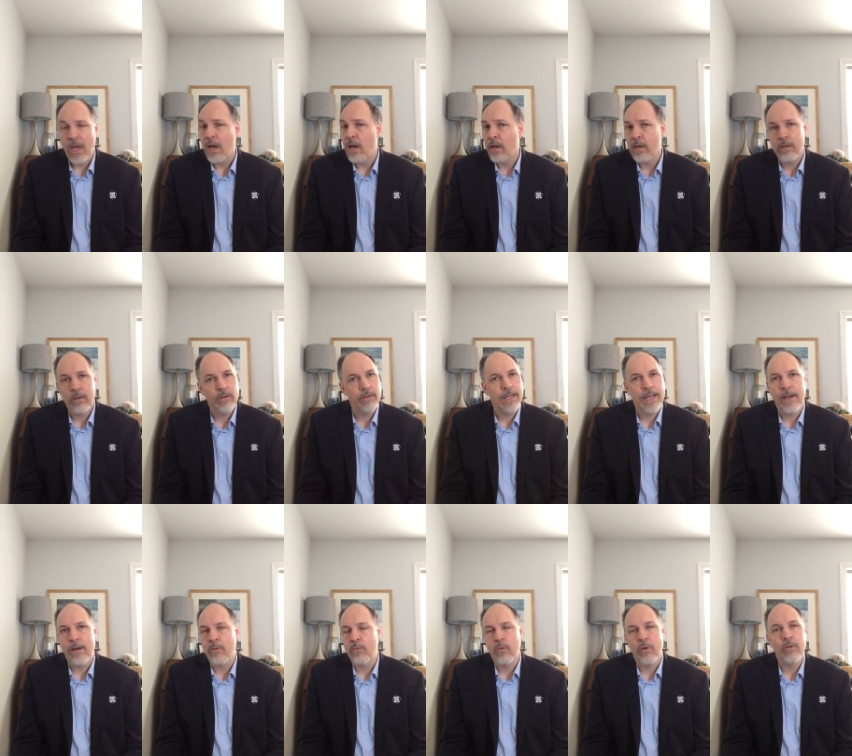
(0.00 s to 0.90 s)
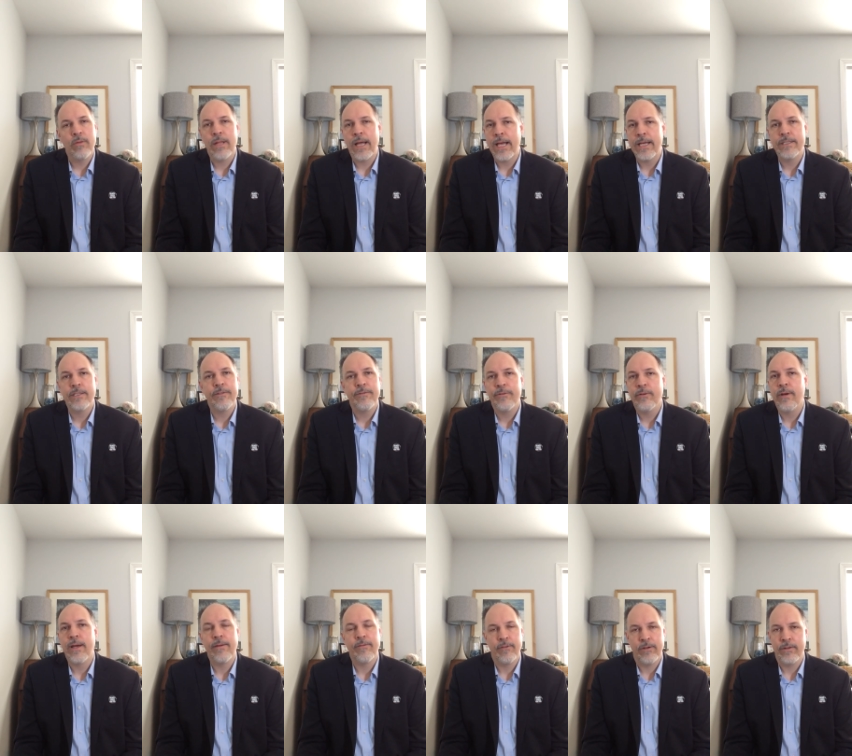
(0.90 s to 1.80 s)
Hunker down won't last
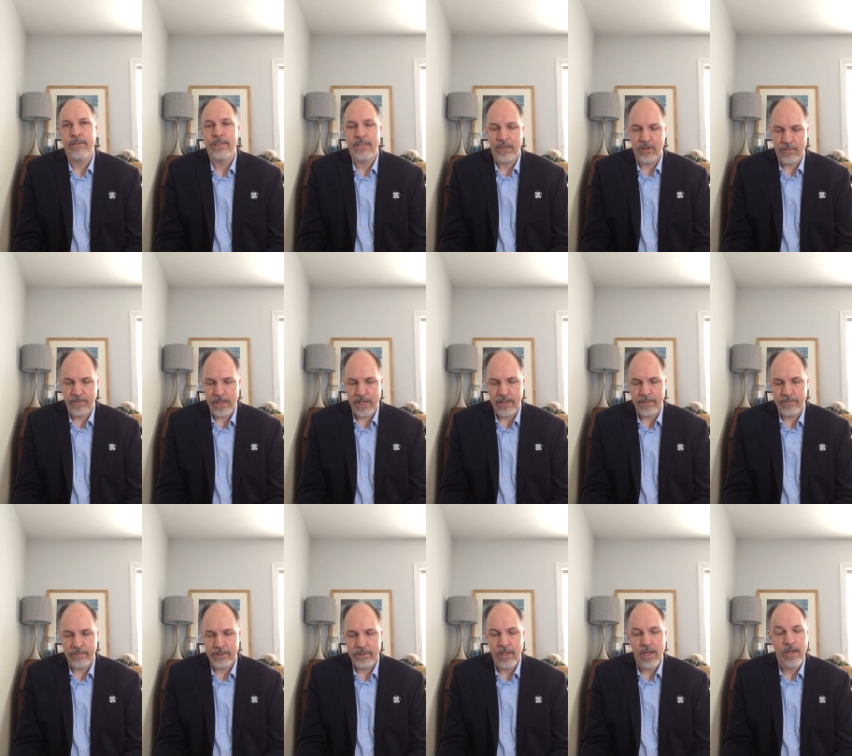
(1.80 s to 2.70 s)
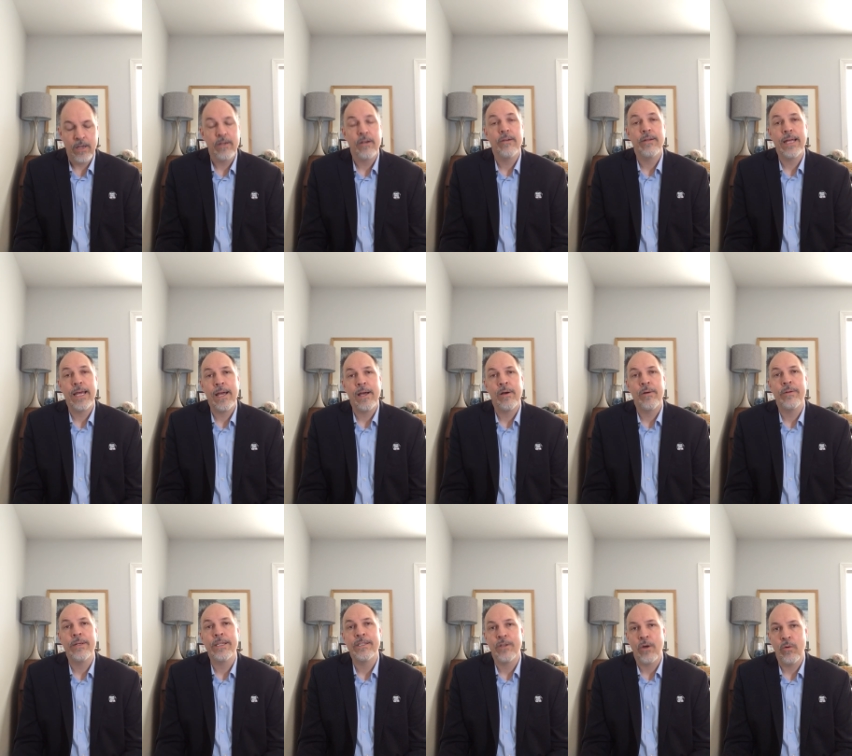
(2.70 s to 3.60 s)
forever, said her moms. Hunker
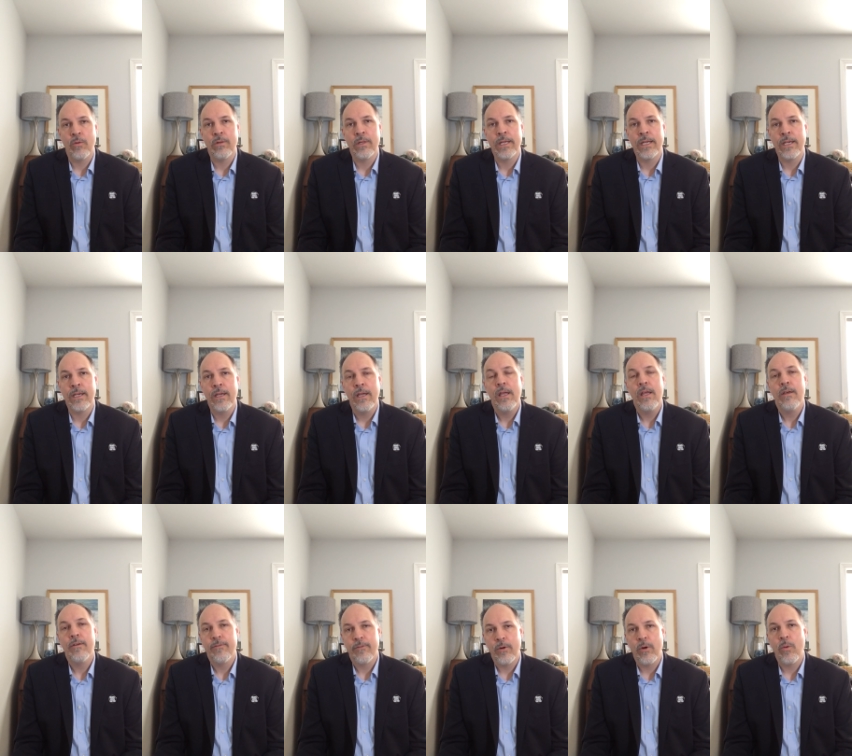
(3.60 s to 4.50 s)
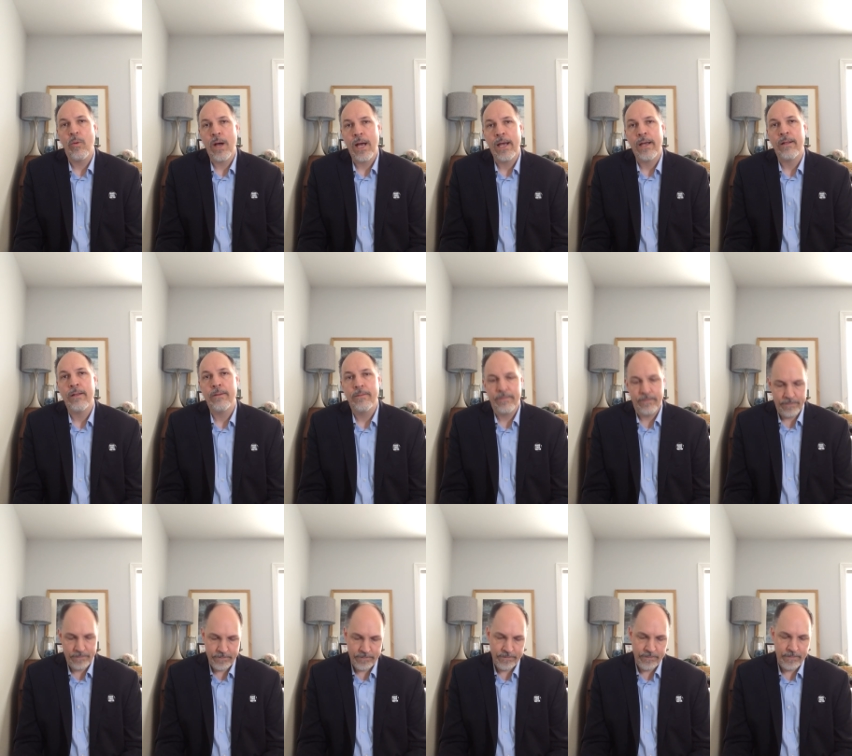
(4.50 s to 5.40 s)
down is only for a while.
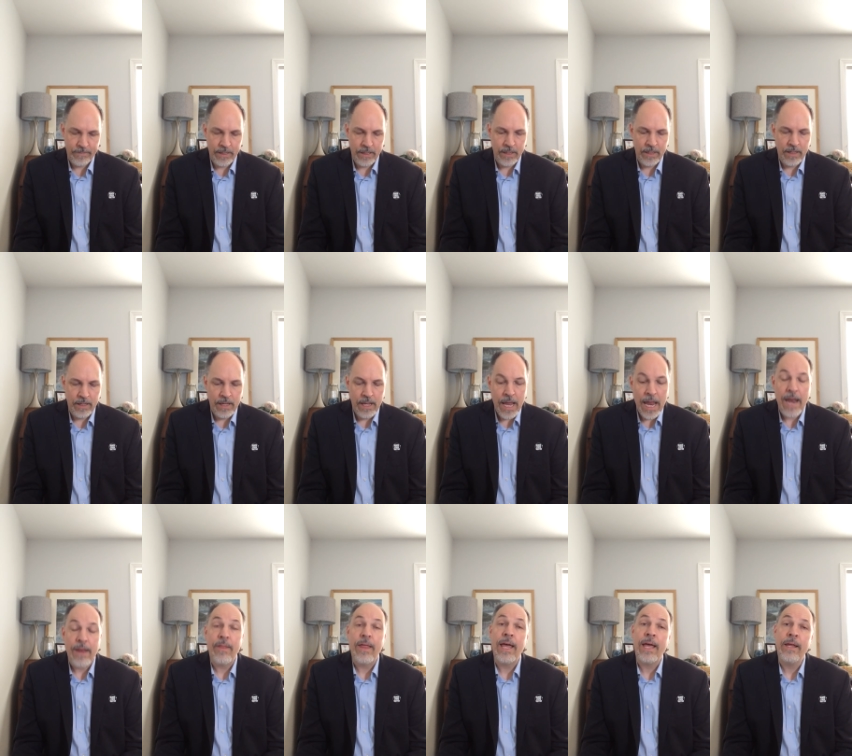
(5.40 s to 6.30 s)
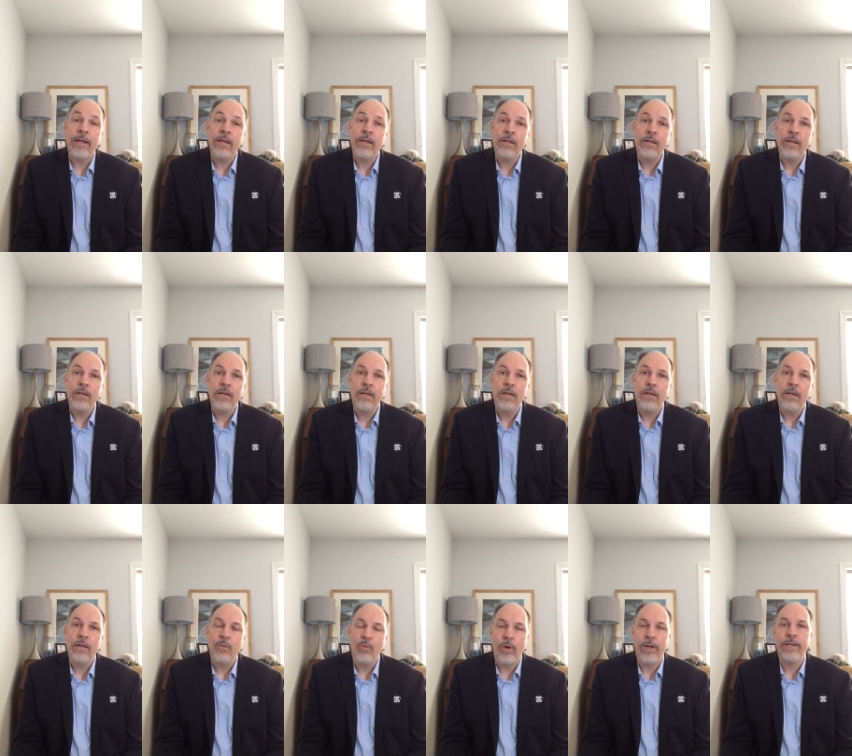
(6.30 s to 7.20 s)
And then,
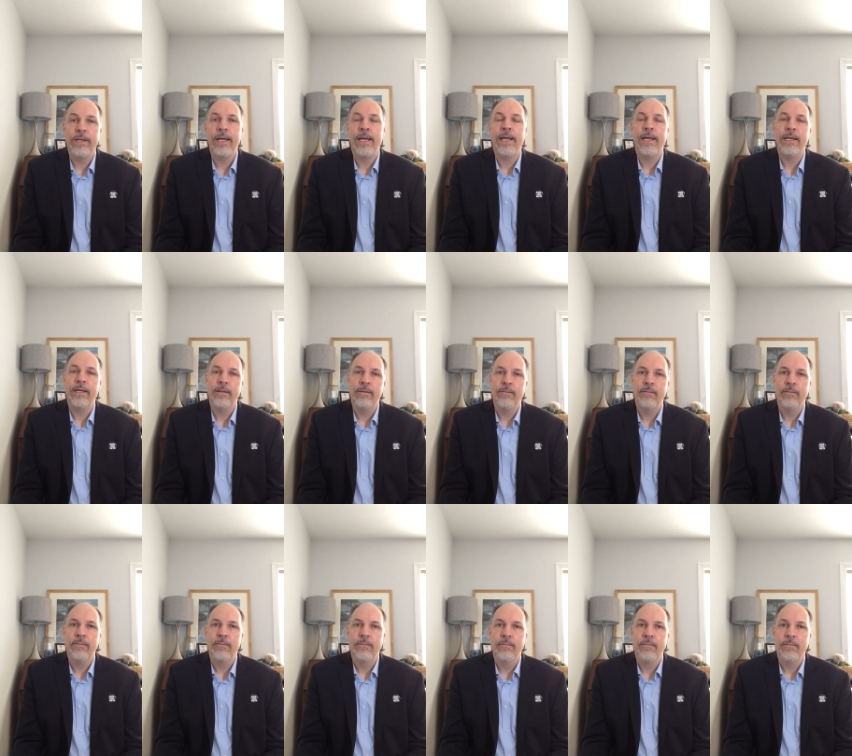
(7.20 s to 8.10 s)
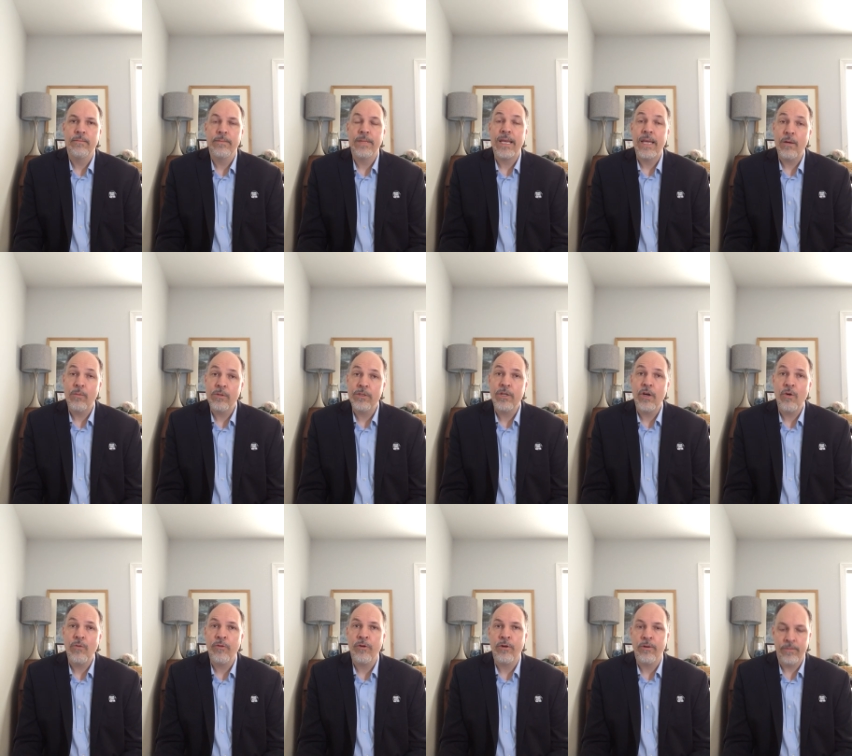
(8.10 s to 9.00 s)
one day, it was
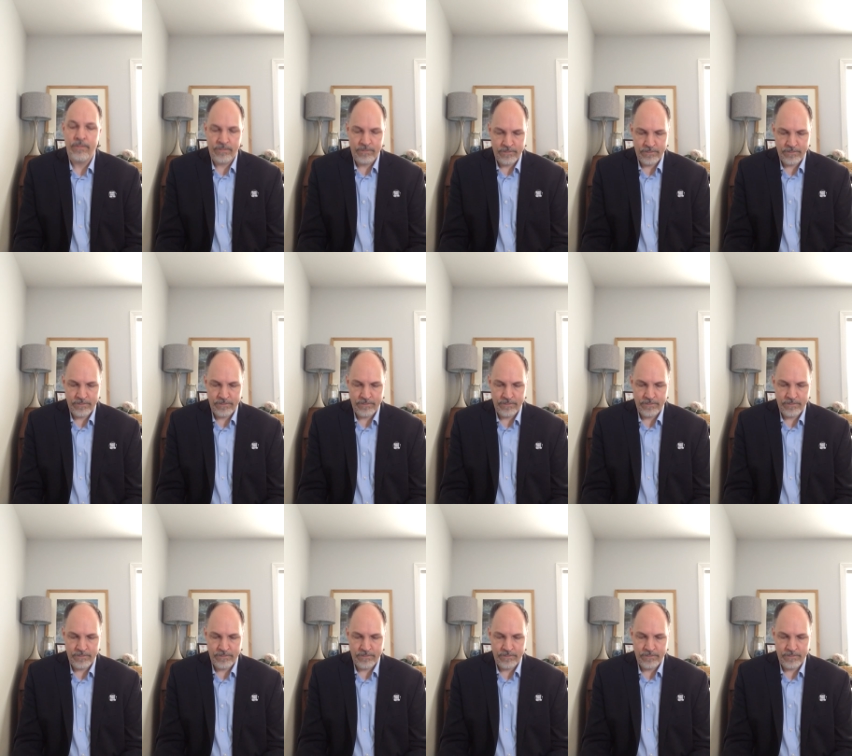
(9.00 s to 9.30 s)
over.